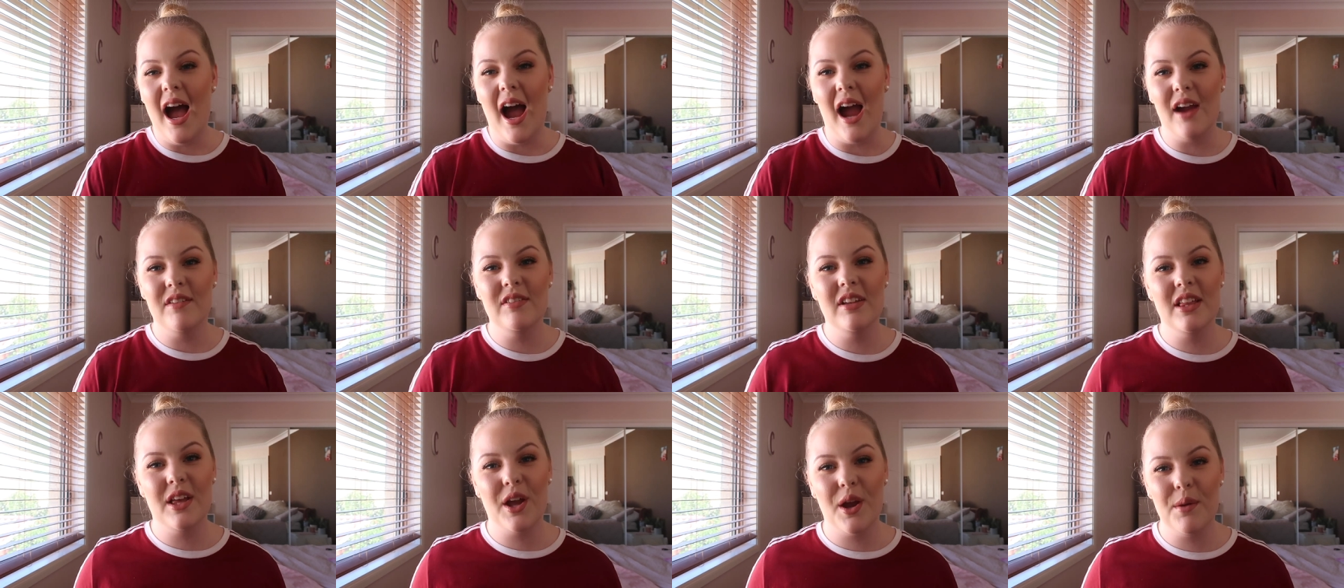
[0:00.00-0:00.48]

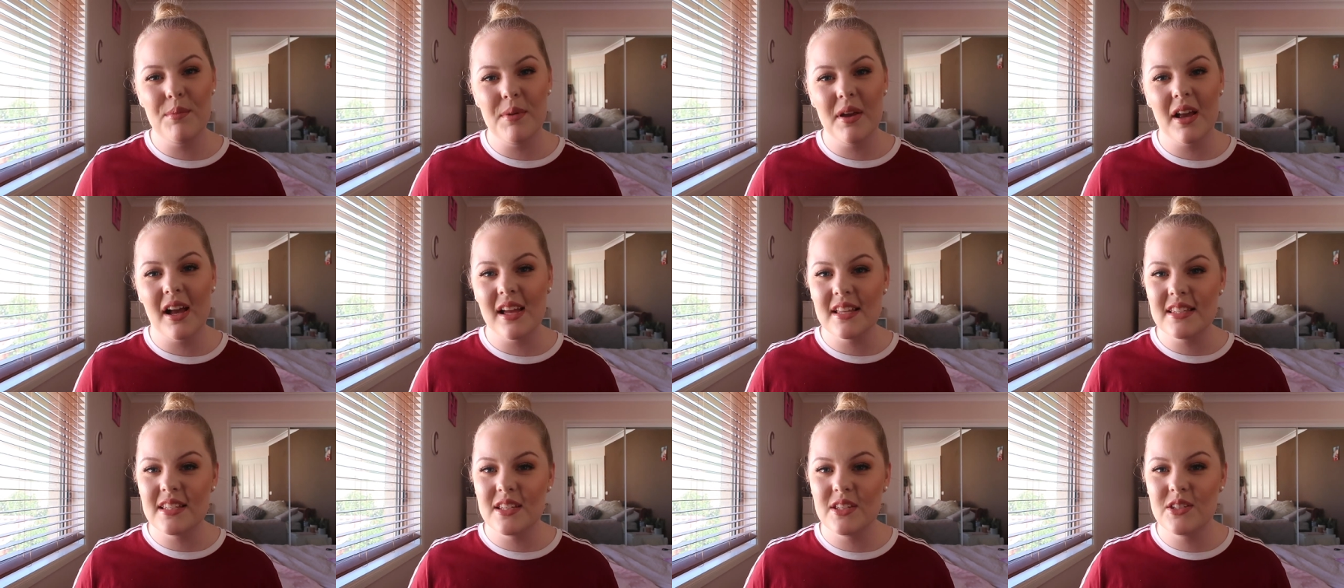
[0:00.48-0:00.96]
I really hope you
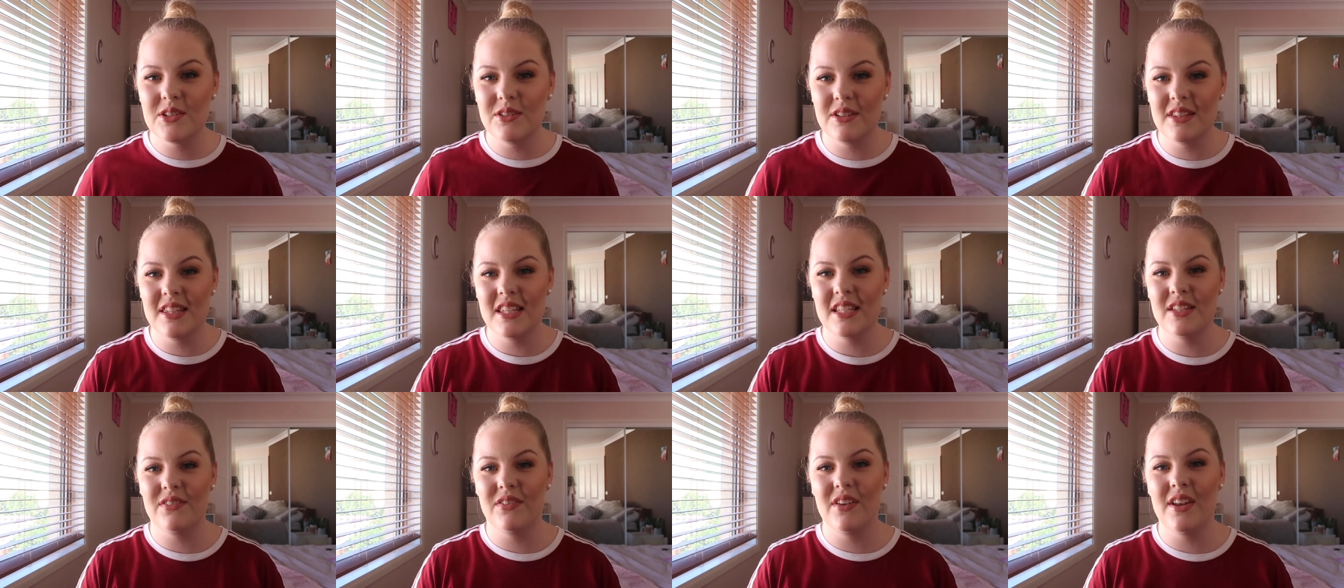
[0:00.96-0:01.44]
guys
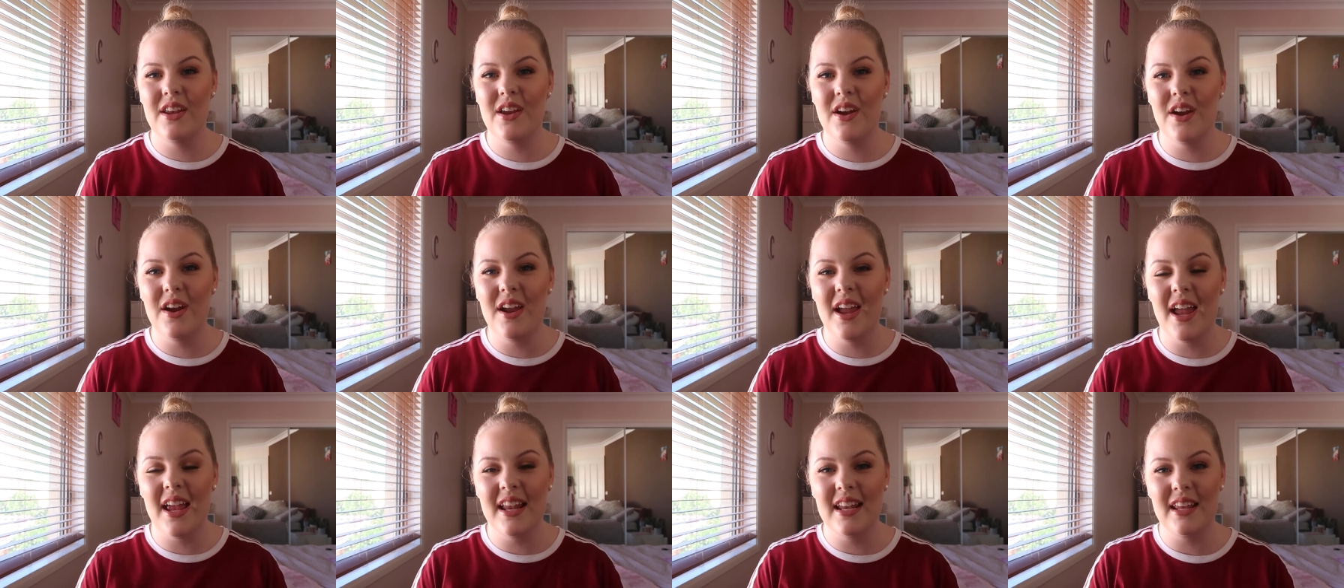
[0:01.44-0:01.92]
enjoyed this video
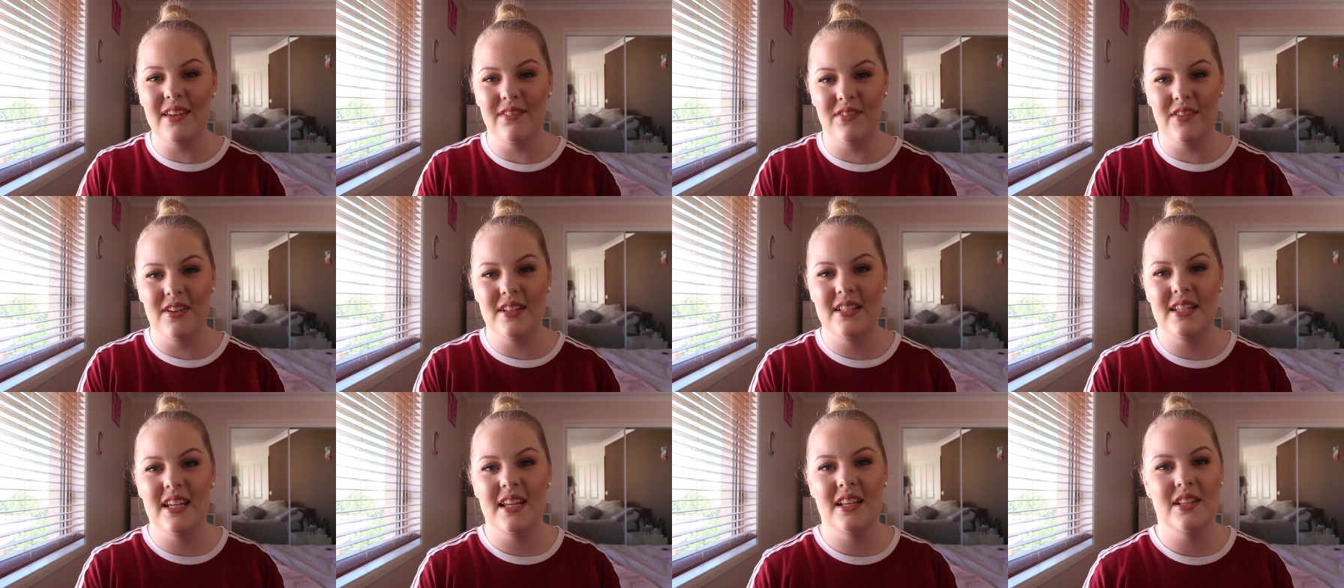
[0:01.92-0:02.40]
and
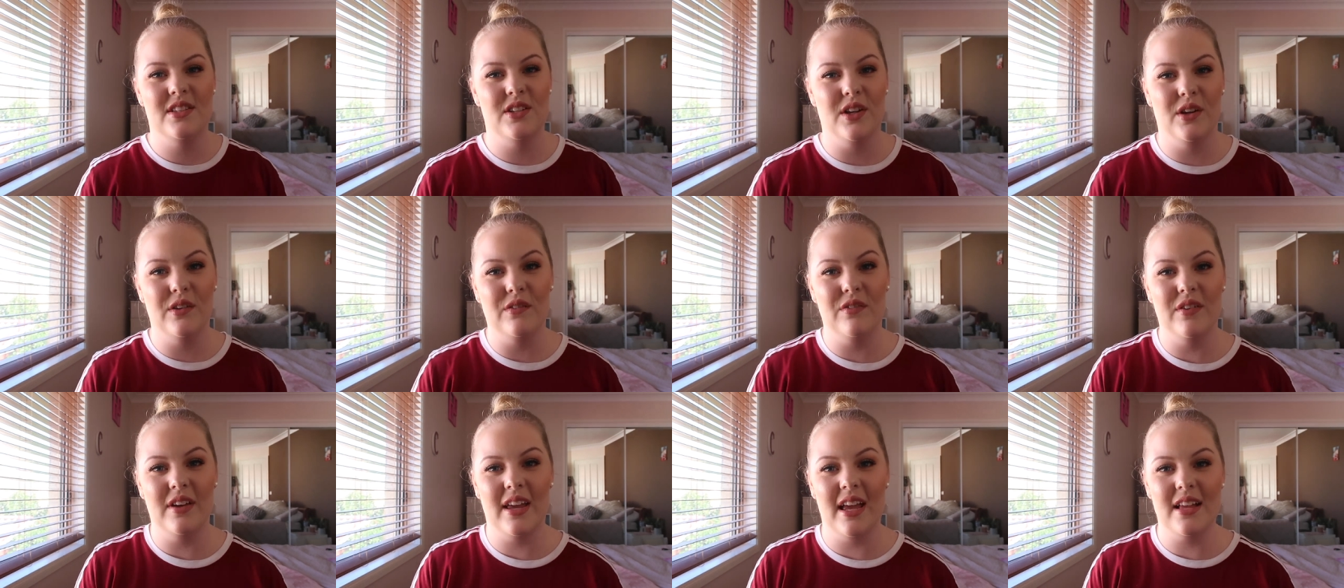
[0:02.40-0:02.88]
if you did,
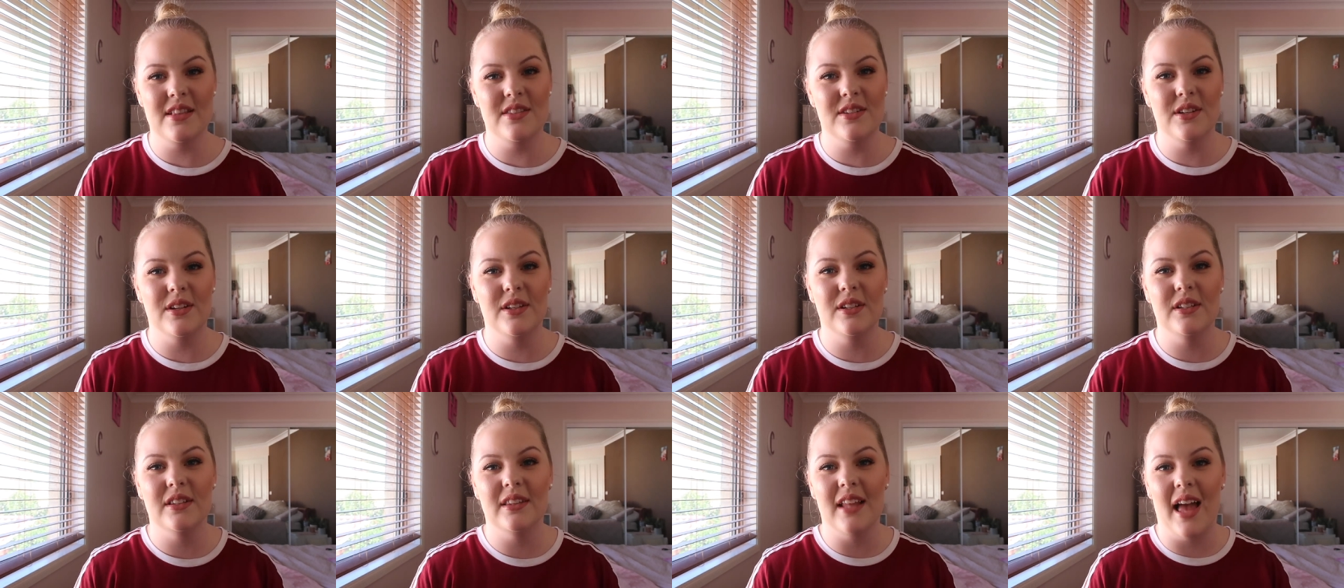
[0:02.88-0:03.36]
don't forget
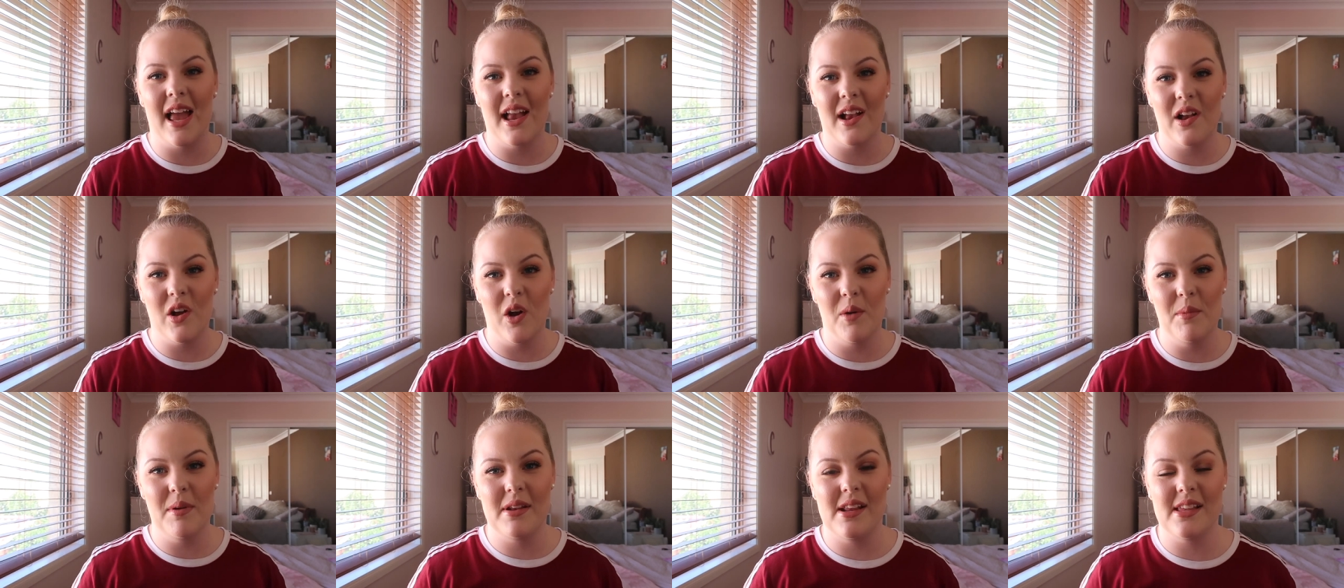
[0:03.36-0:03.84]
to like,
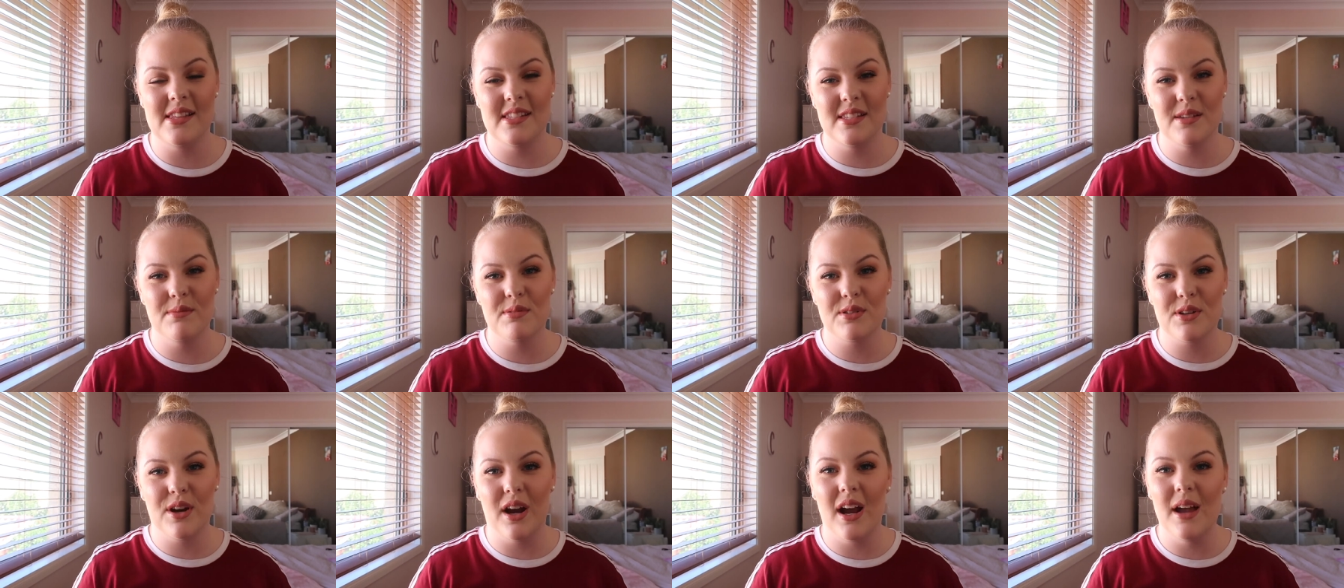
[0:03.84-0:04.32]
comment and
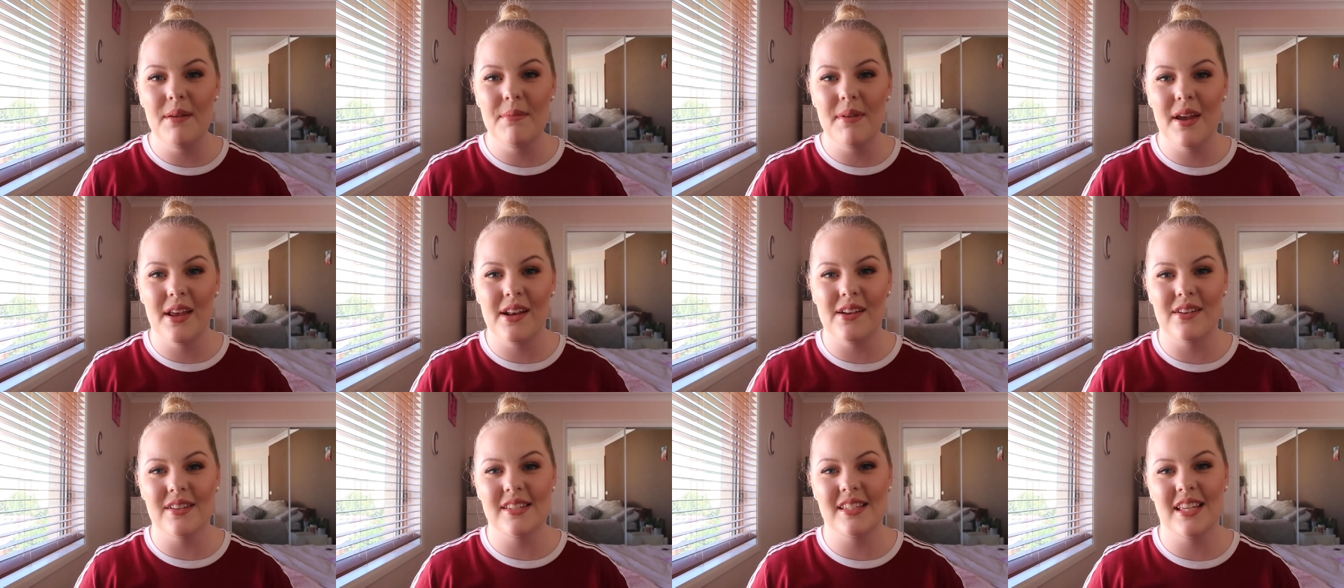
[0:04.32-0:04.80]
subscribe
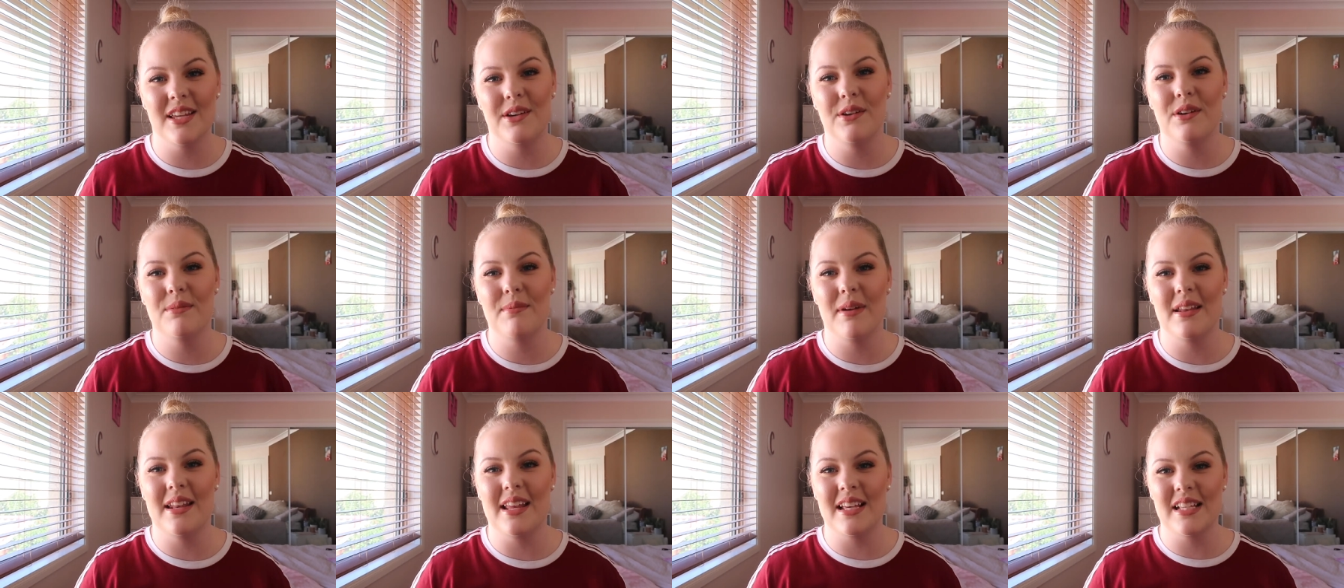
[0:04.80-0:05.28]
and I'll see you
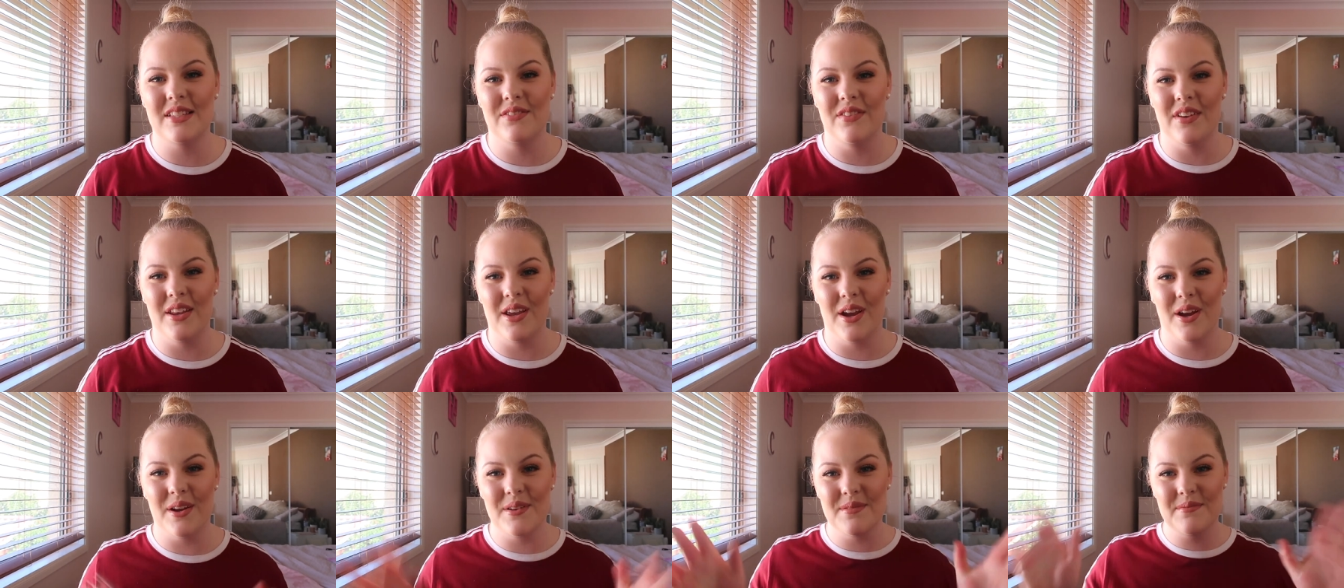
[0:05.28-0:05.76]
in my next
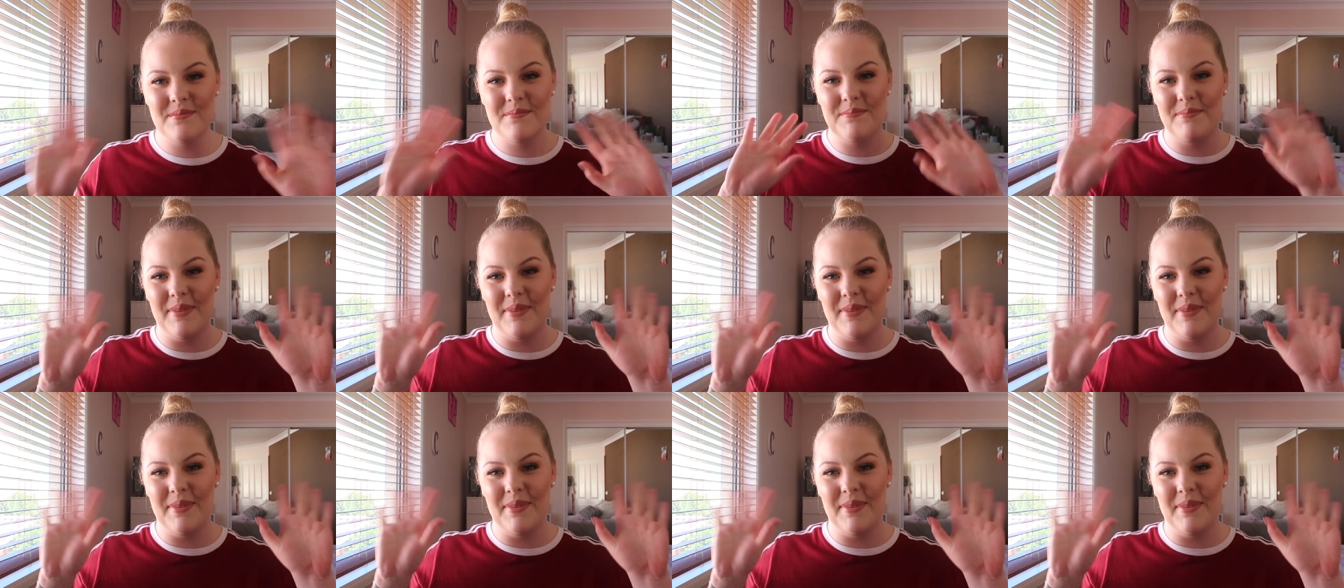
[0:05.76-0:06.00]
video.